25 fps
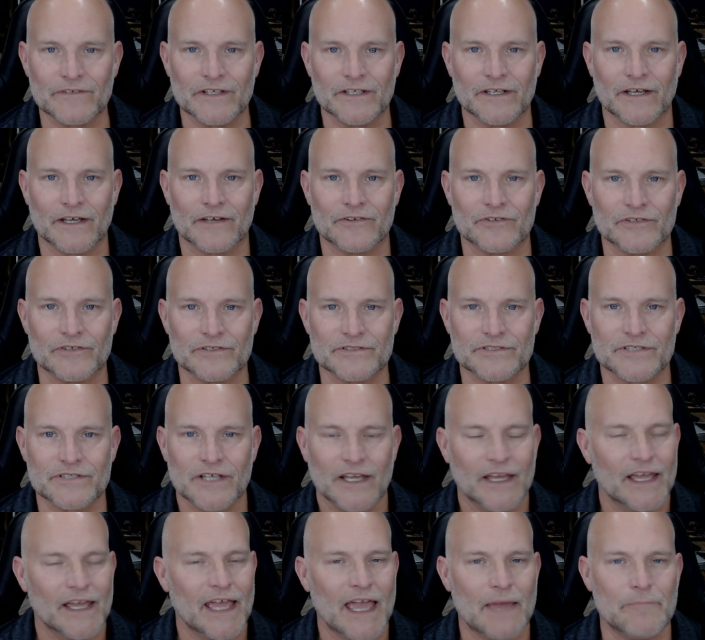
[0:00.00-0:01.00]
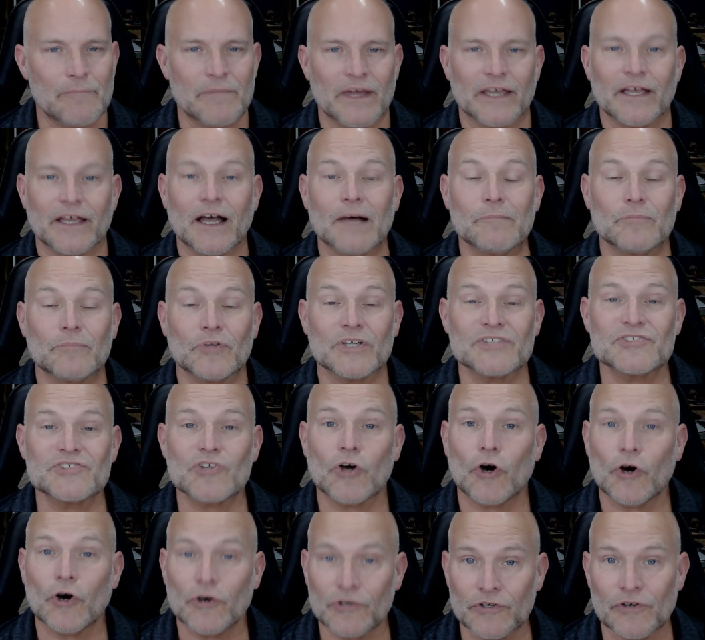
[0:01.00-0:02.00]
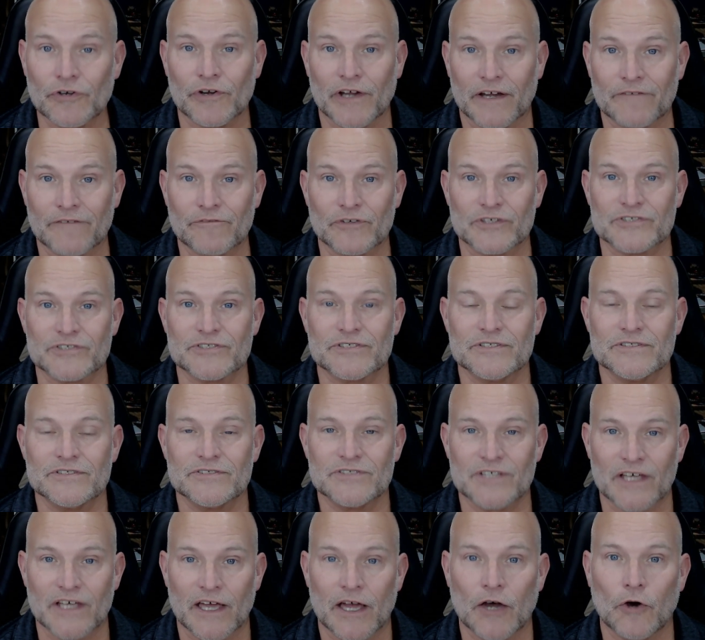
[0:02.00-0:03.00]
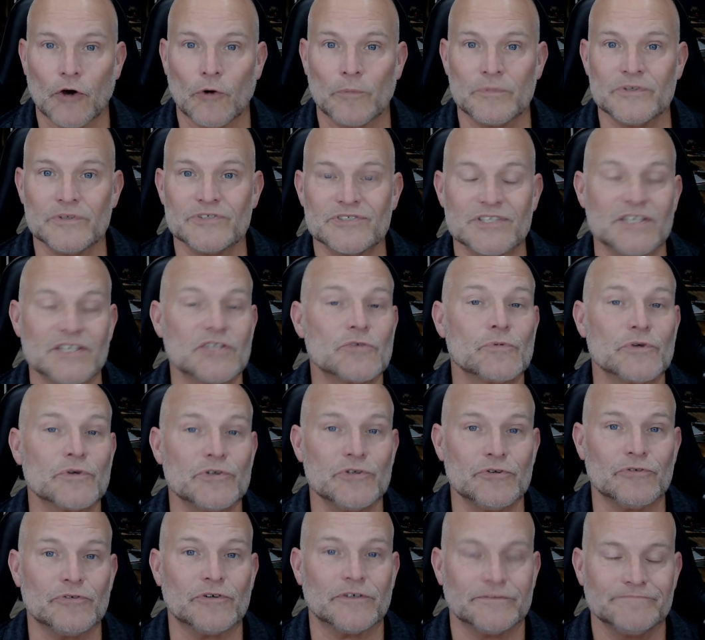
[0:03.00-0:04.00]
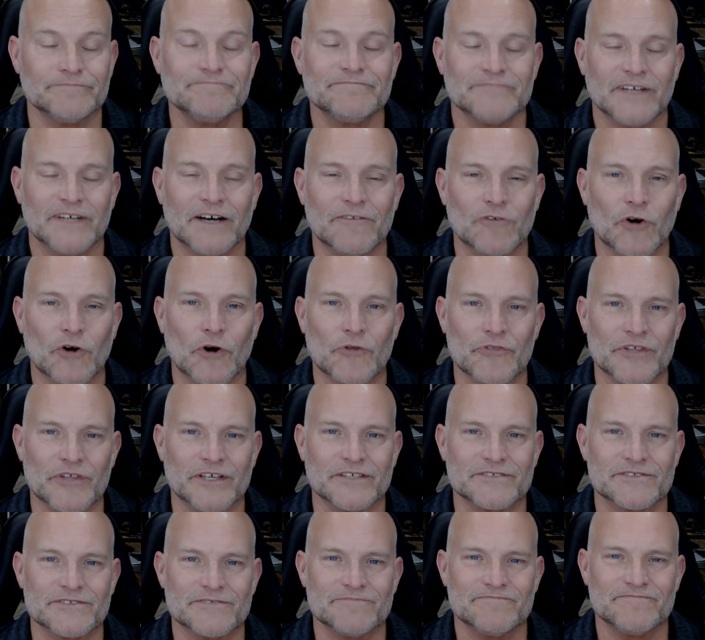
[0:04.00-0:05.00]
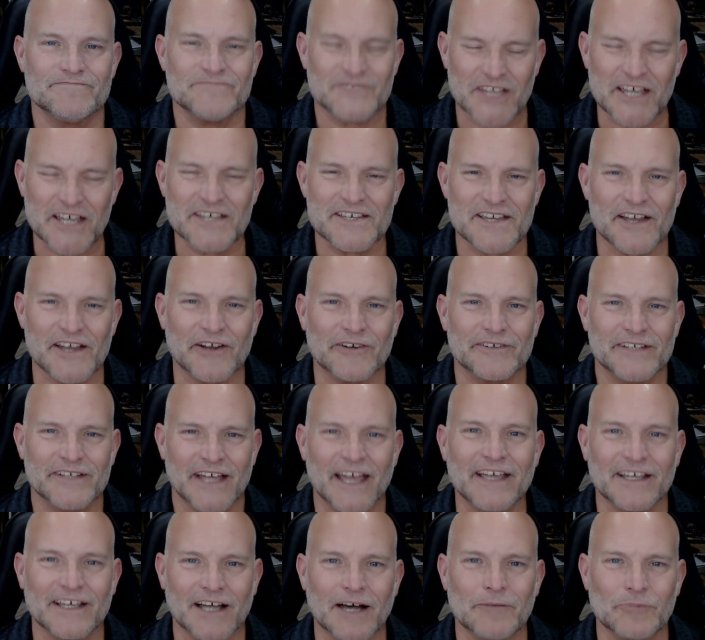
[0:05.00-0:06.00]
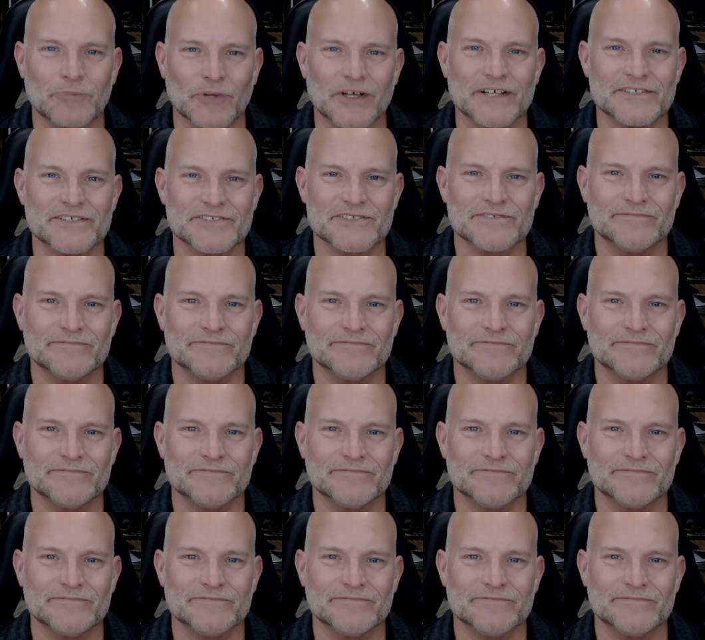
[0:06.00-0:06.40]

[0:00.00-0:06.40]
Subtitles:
others, and may God bless all your efforts to help see the renewal of all things. Take care and God bless.